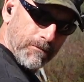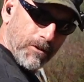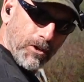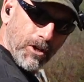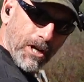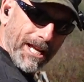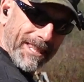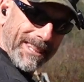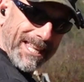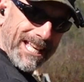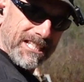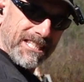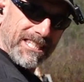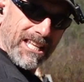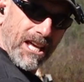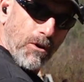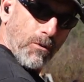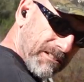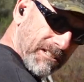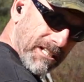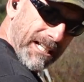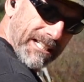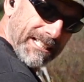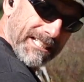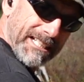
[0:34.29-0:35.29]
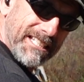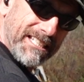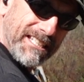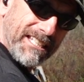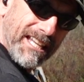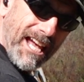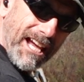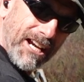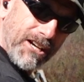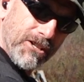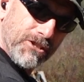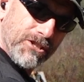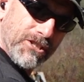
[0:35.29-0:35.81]
All right, that's that slightly
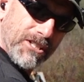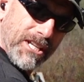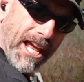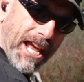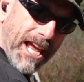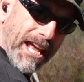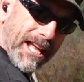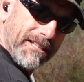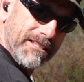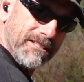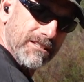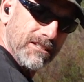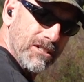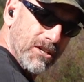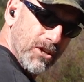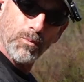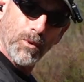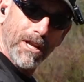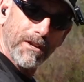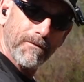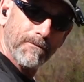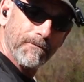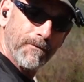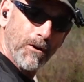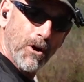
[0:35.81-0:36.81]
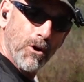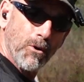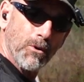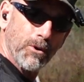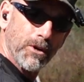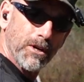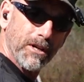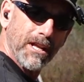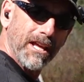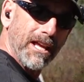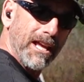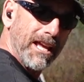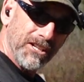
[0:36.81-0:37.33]
staggered stance, weight
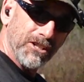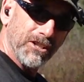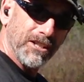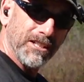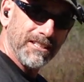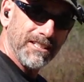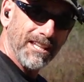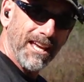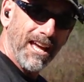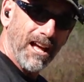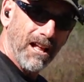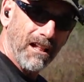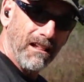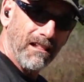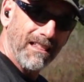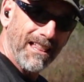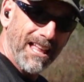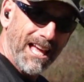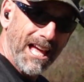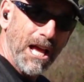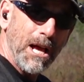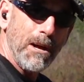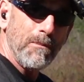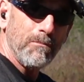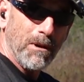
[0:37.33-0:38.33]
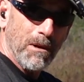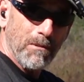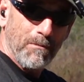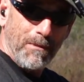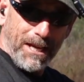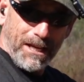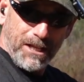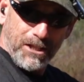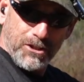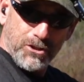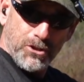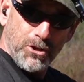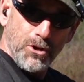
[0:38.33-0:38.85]
forward, and you can tell by
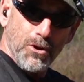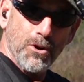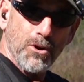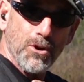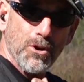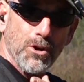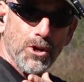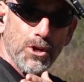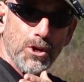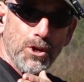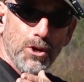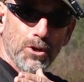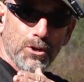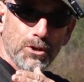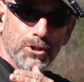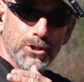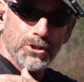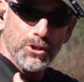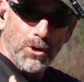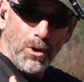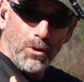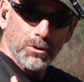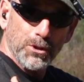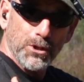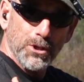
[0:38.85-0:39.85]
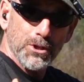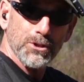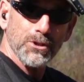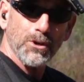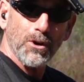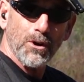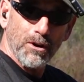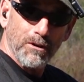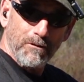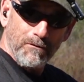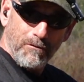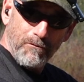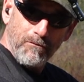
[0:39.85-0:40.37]
making sure your shoulders
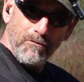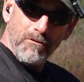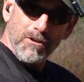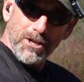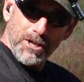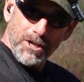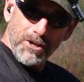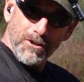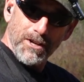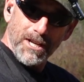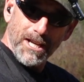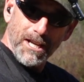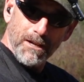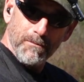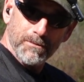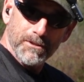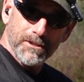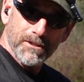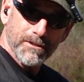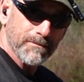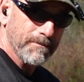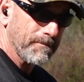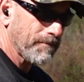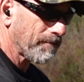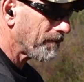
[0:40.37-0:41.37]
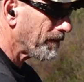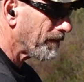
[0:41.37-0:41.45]
are in front of your hips.